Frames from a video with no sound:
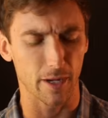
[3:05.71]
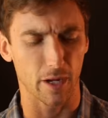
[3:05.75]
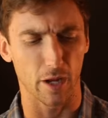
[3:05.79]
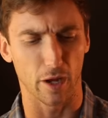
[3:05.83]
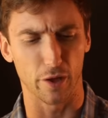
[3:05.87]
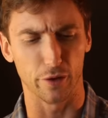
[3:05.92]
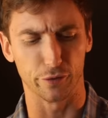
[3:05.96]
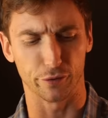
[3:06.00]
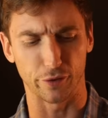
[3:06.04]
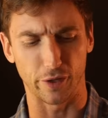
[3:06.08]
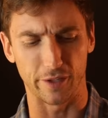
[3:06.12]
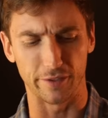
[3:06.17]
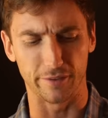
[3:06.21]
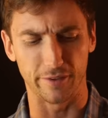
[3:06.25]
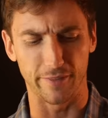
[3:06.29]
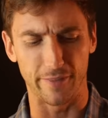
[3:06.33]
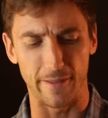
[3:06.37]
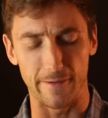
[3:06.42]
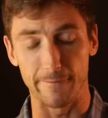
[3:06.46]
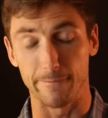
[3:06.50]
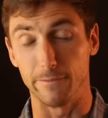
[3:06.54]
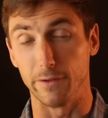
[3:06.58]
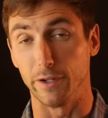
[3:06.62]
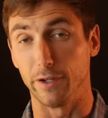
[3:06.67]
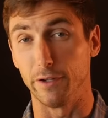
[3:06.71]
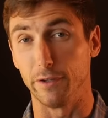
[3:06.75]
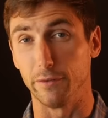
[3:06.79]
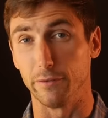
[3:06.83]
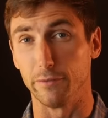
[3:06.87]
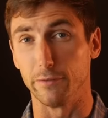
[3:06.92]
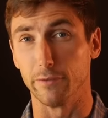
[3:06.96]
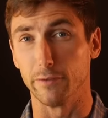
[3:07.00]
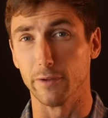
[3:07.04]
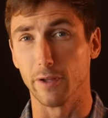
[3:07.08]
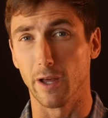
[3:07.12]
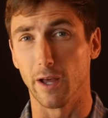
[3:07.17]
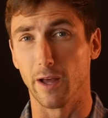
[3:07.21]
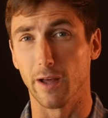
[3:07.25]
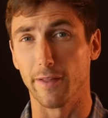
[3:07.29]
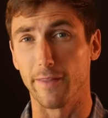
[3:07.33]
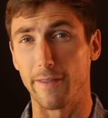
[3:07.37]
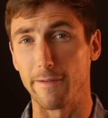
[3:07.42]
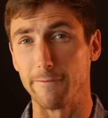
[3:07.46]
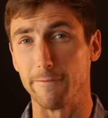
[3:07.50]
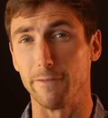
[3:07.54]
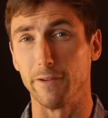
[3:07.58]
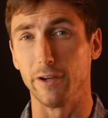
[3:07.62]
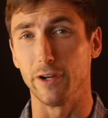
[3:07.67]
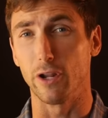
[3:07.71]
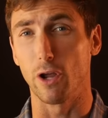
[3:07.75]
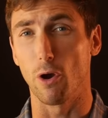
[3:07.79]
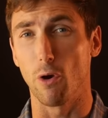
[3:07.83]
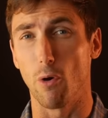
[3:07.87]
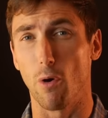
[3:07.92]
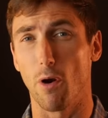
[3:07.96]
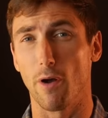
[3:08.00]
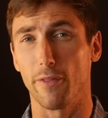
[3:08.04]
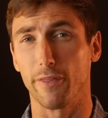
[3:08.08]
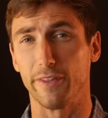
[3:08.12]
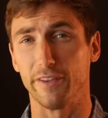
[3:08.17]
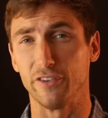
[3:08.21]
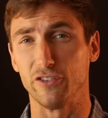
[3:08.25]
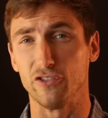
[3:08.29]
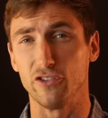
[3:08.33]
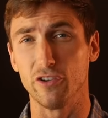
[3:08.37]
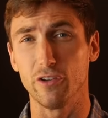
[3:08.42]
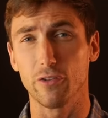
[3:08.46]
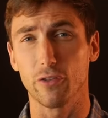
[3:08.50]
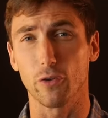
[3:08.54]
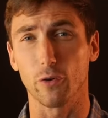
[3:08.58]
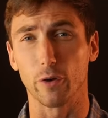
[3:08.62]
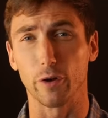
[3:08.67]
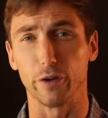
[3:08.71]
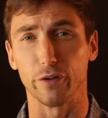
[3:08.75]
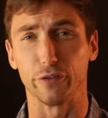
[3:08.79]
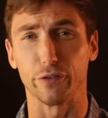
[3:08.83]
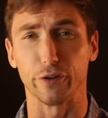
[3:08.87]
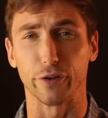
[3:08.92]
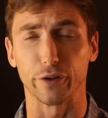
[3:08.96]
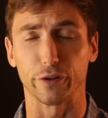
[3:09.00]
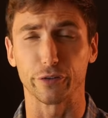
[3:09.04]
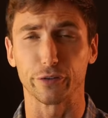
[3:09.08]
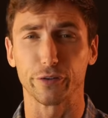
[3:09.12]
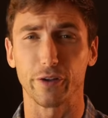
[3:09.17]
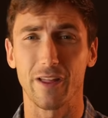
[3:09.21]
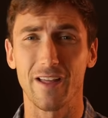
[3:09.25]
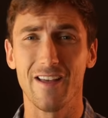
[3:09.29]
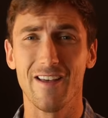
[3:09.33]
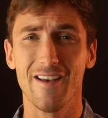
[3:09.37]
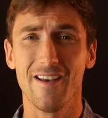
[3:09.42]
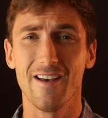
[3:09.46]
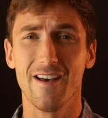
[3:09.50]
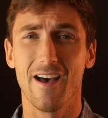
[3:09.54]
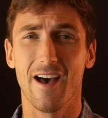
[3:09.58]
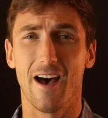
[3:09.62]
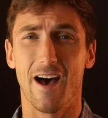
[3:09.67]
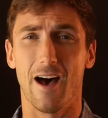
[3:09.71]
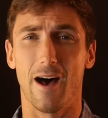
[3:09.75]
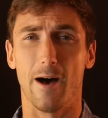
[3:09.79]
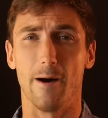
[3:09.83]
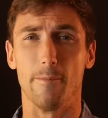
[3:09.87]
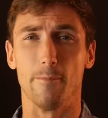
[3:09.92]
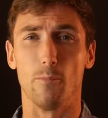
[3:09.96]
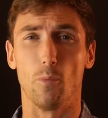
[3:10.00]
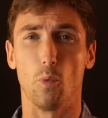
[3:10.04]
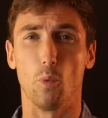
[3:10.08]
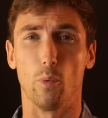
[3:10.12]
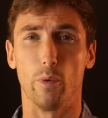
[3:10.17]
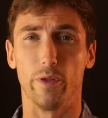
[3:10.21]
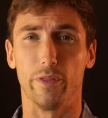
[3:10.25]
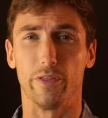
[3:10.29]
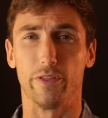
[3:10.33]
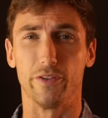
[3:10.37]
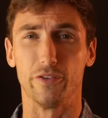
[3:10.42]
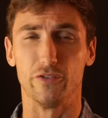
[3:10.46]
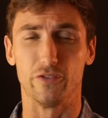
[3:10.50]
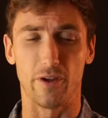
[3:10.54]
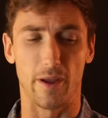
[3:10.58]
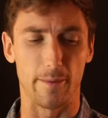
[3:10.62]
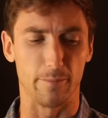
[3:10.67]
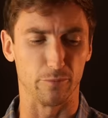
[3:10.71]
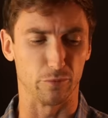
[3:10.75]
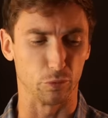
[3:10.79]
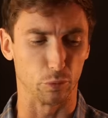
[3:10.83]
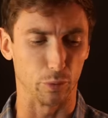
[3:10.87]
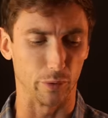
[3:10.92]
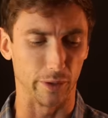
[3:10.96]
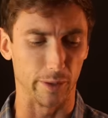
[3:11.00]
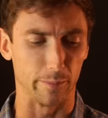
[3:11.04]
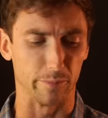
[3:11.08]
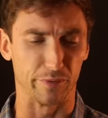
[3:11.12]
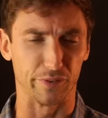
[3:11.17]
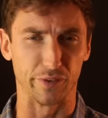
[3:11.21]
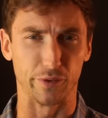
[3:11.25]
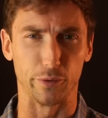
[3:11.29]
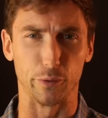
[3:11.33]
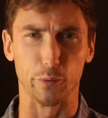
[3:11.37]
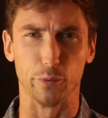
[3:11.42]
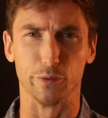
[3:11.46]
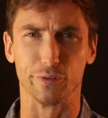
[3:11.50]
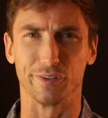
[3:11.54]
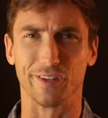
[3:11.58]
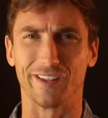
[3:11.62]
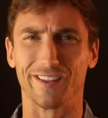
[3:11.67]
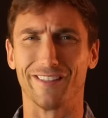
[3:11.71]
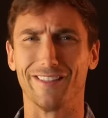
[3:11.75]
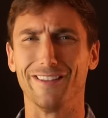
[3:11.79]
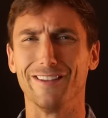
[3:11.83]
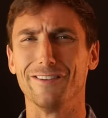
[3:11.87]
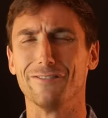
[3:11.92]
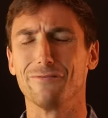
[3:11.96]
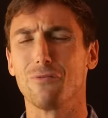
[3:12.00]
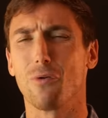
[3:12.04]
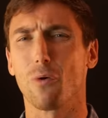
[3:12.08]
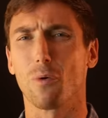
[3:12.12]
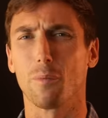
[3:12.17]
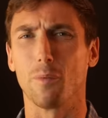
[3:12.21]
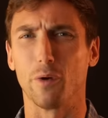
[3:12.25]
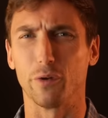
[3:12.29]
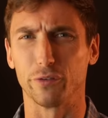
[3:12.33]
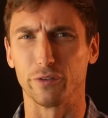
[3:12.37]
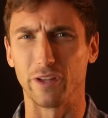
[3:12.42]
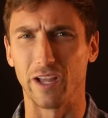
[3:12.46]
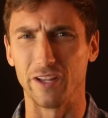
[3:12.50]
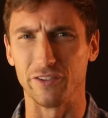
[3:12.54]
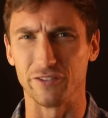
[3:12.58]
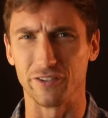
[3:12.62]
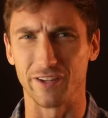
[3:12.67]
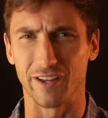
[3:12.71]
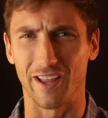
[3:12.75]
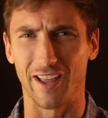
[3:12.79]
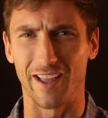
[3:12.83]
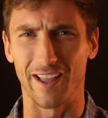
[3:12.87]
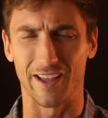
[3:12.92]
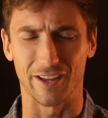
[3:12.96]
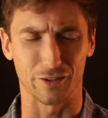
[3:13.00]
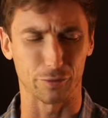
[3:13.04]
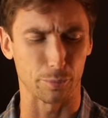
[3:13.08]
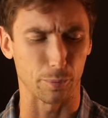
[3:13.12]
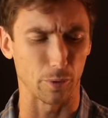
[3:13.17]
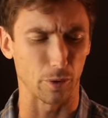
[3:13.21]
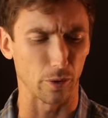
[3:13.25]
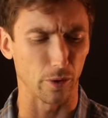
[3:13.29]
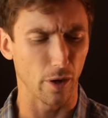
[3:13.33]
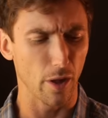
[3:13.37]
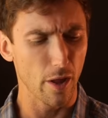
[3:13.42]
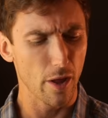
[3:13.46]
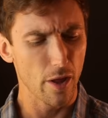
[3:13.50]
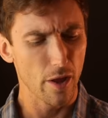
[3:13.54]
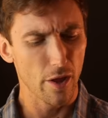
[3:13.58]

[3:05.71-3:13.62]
because I did that uh, that video on the G36 um, with James Williamson, who is like the foremost H&K expert.